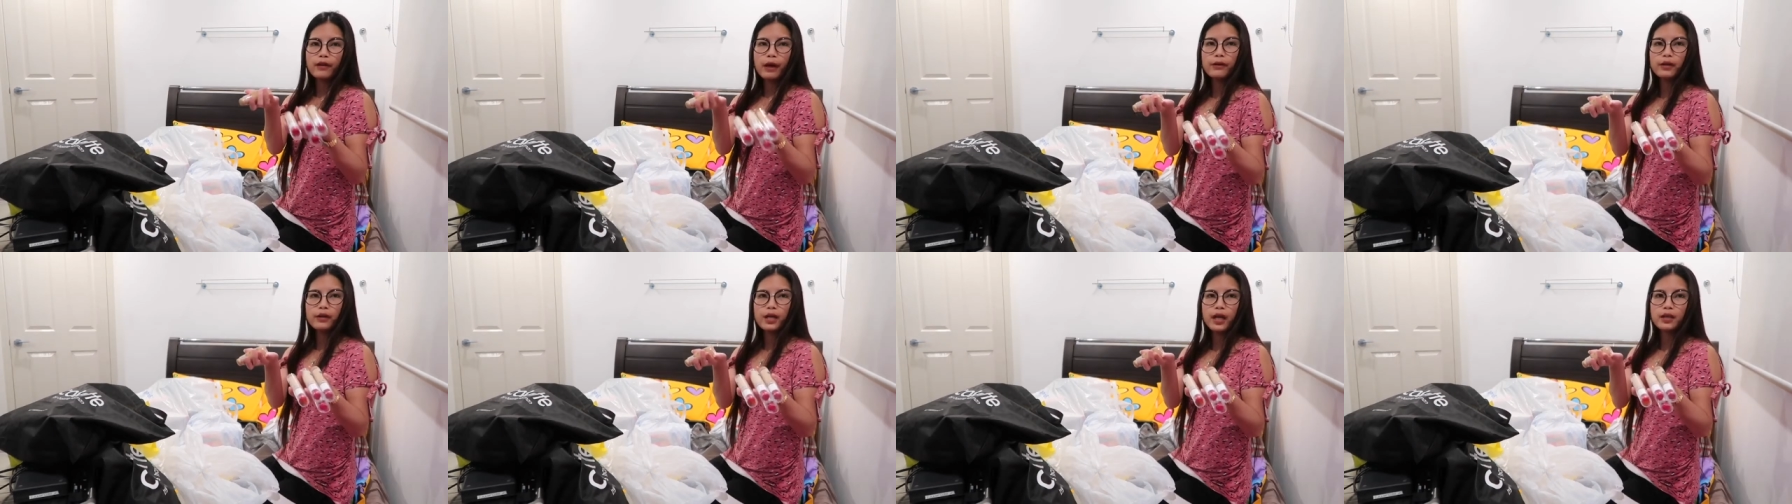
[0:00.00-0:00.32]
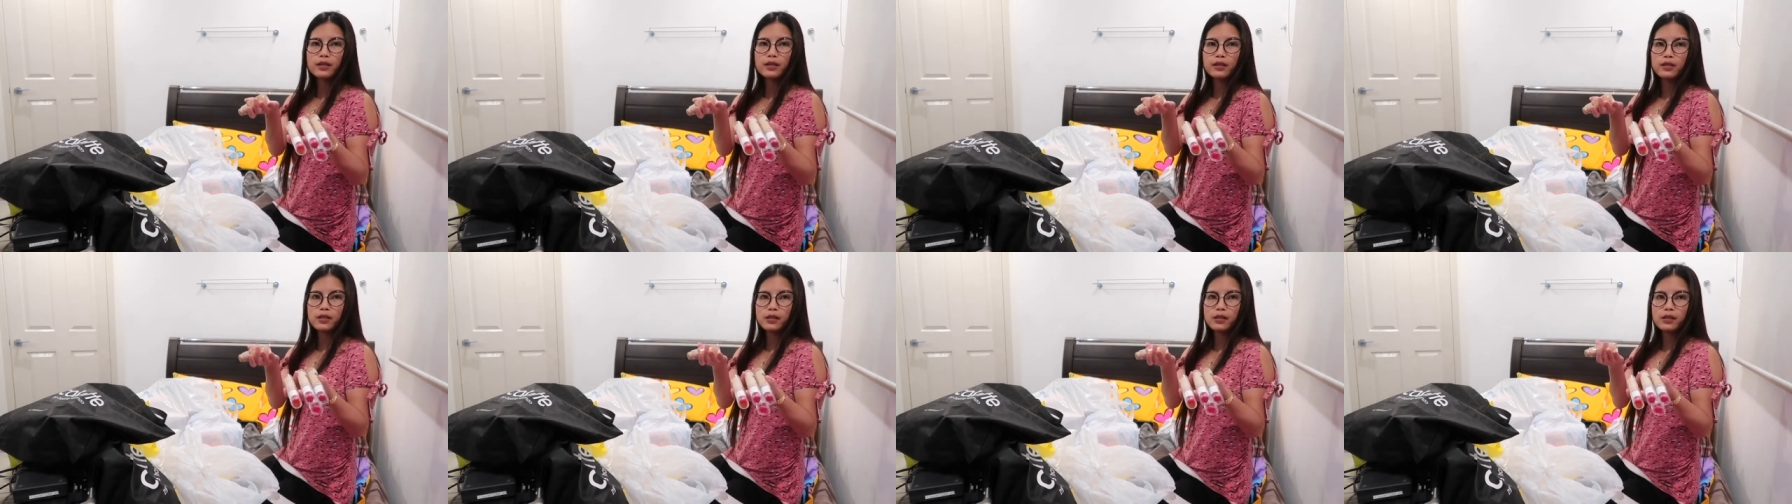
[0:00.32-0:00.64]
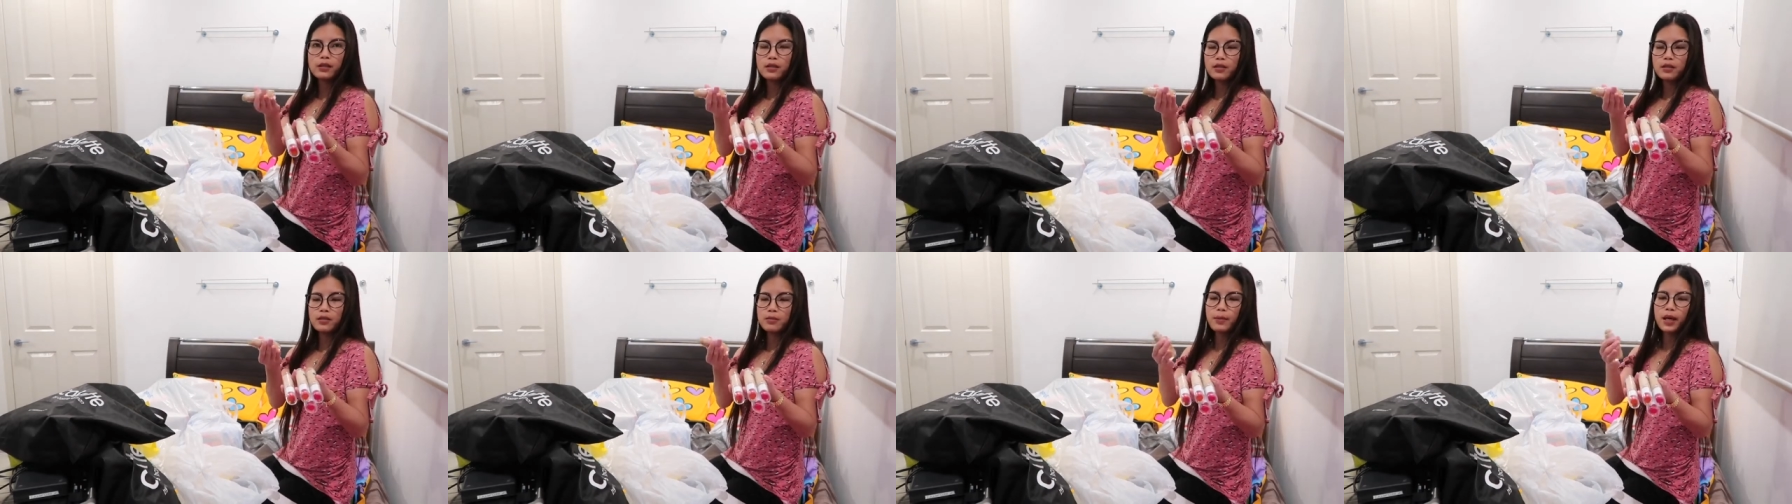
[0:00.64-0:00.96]

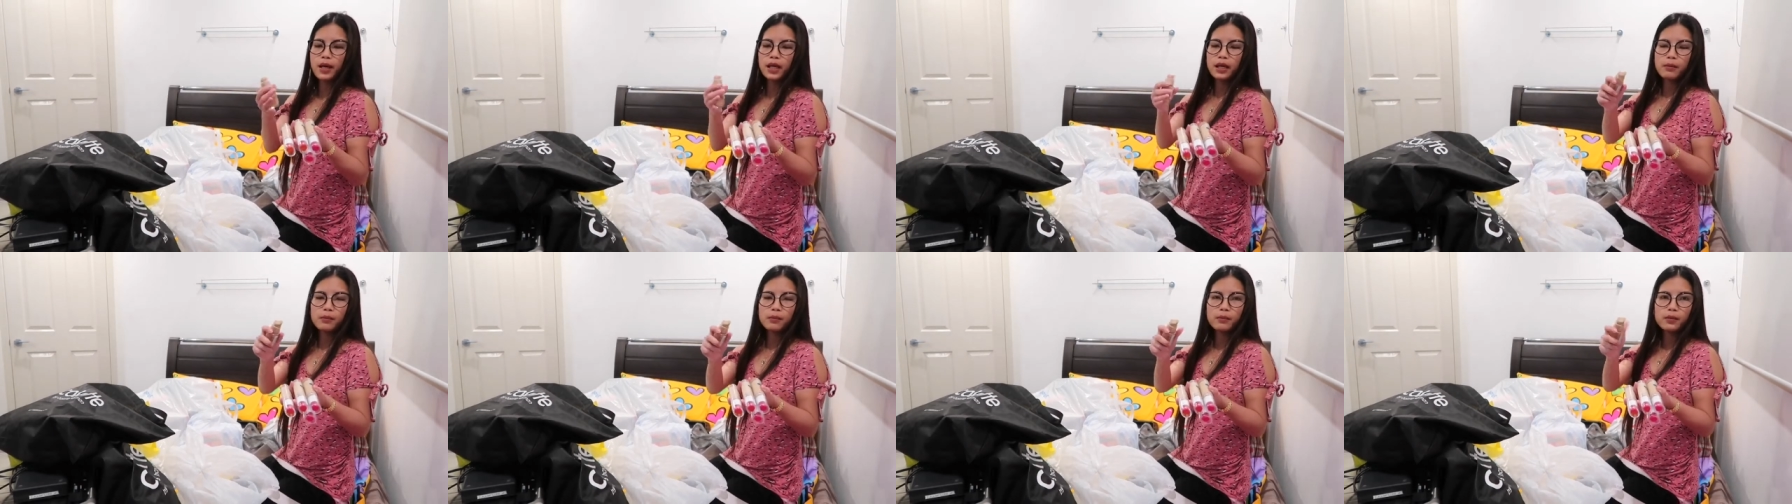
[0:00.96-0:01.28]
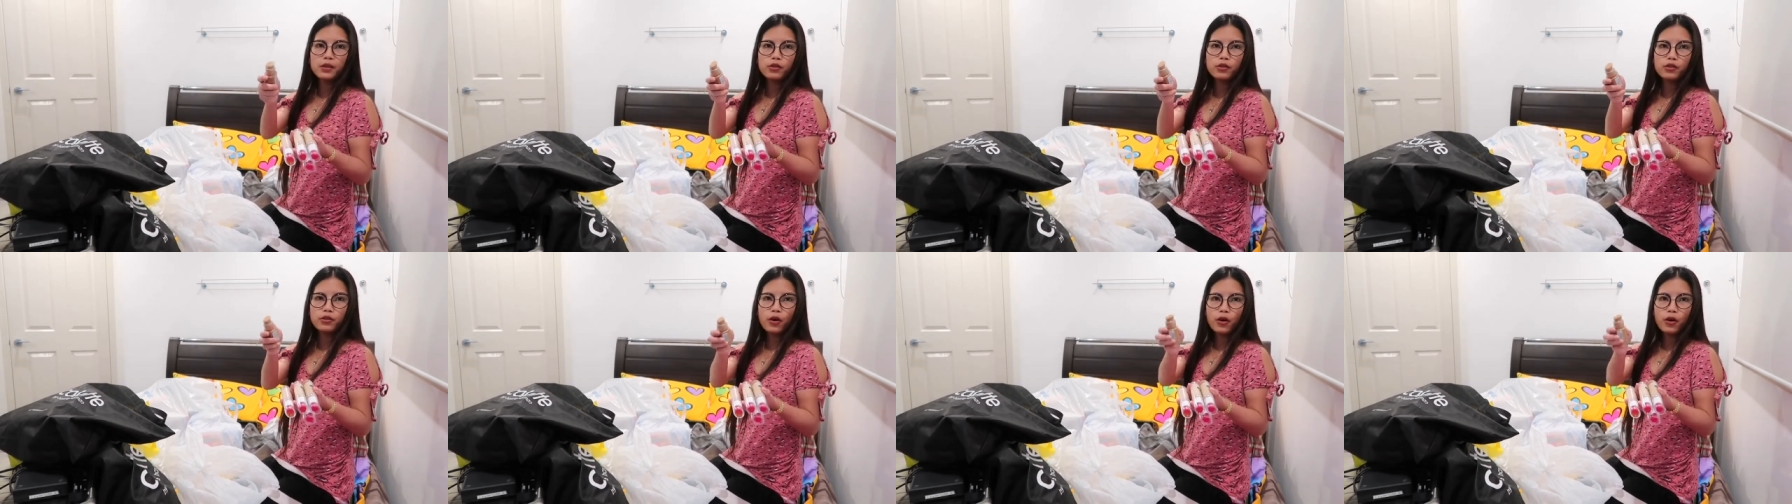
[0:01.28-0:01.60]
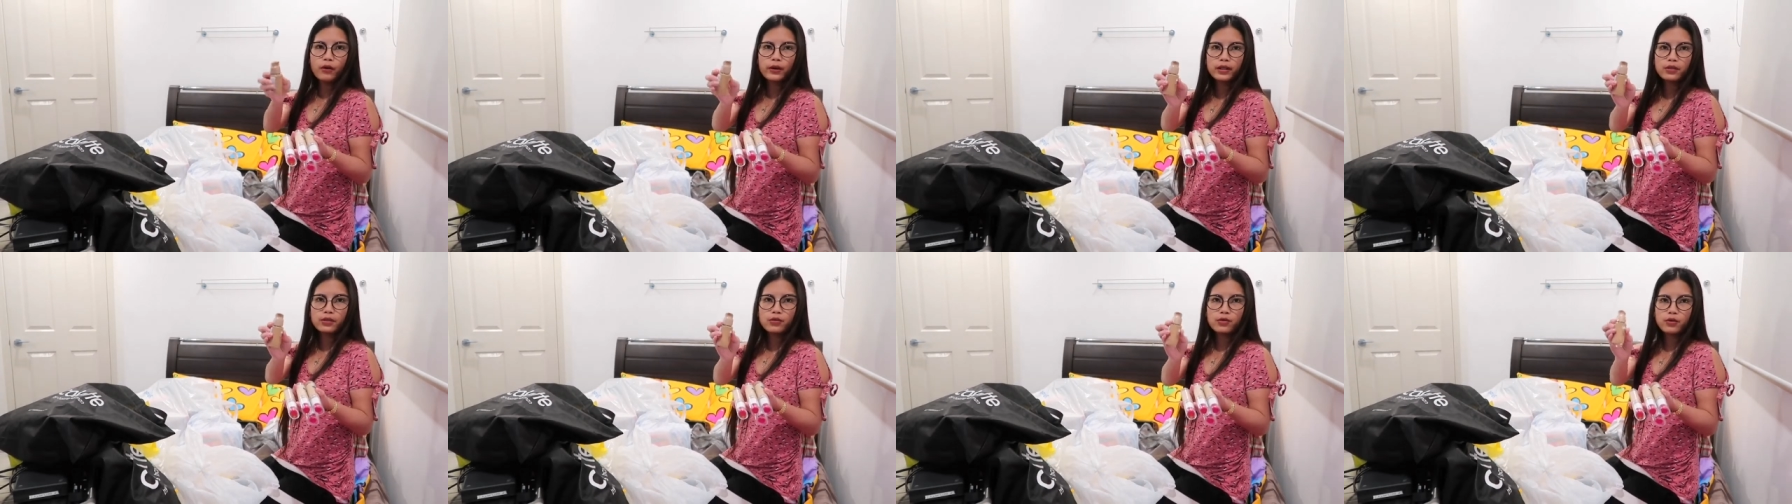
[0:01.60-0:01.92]
foundations, but I'm
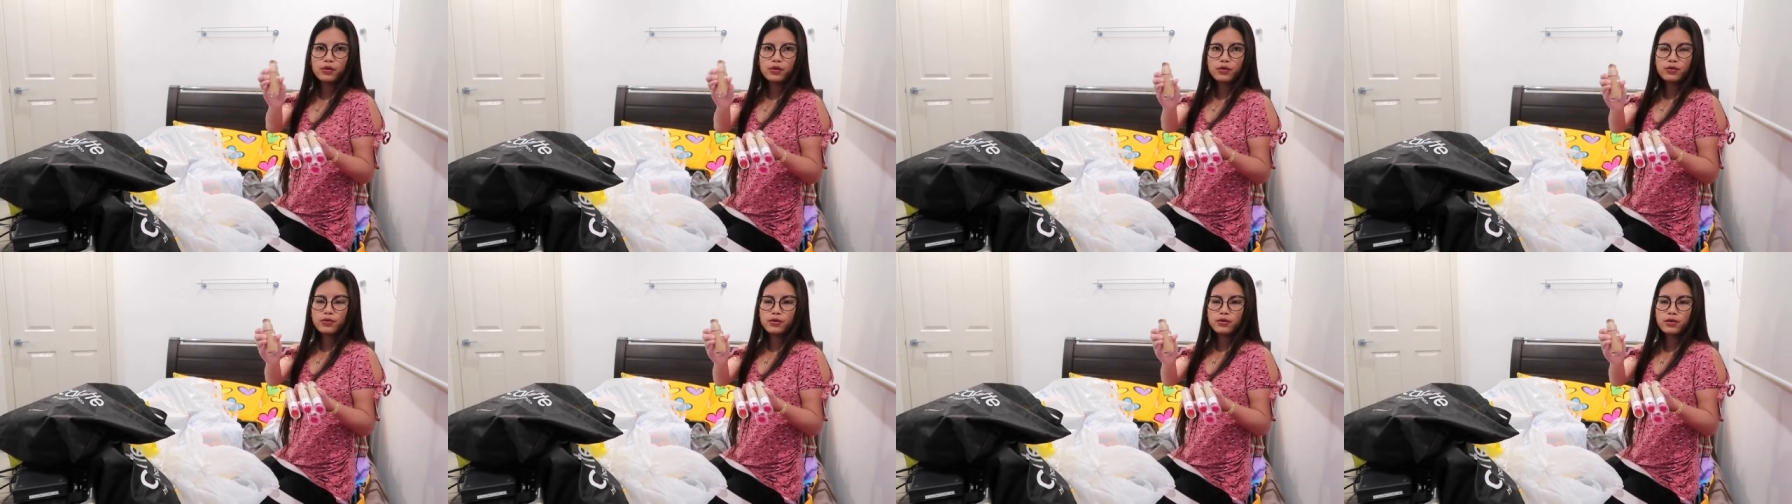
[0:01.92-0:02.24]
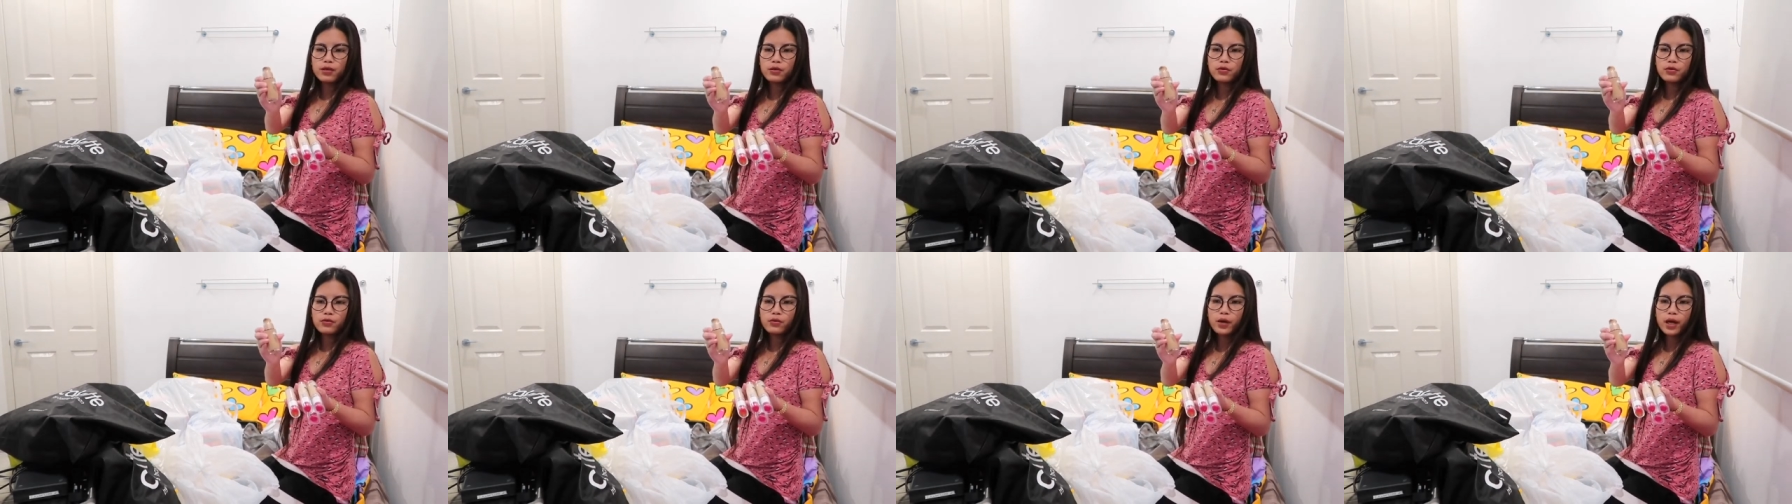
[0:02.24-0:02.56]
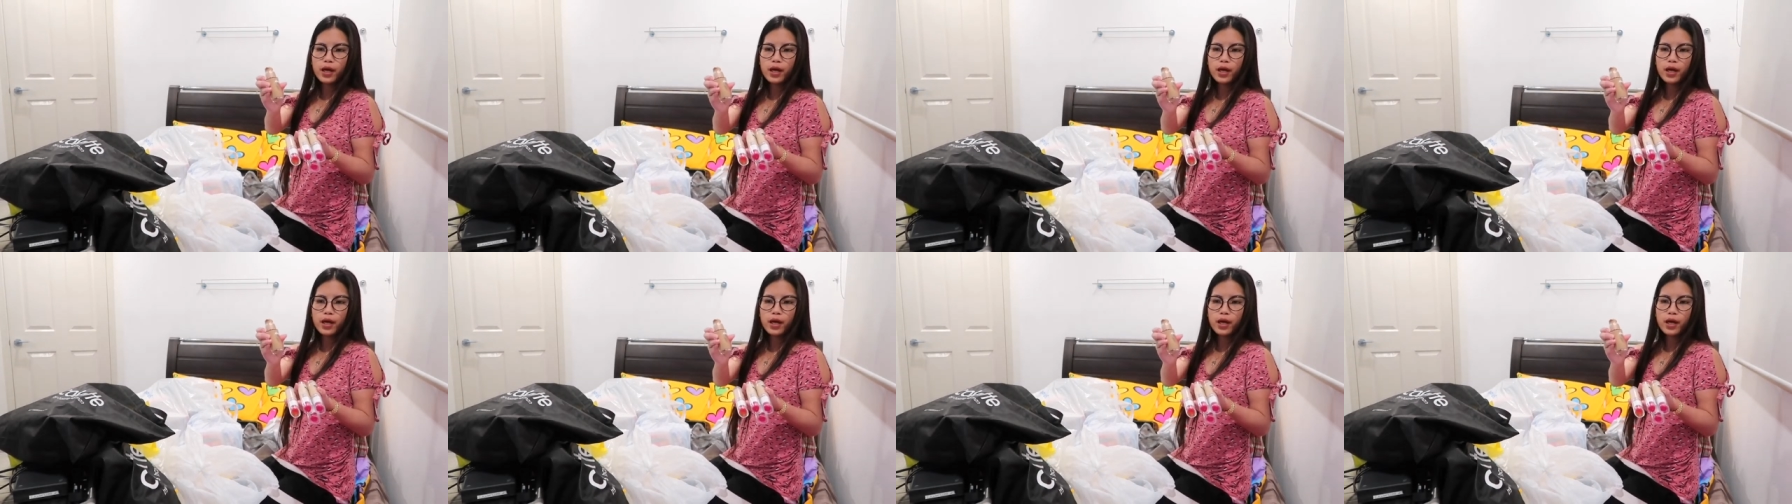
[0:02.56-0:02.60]
going to use this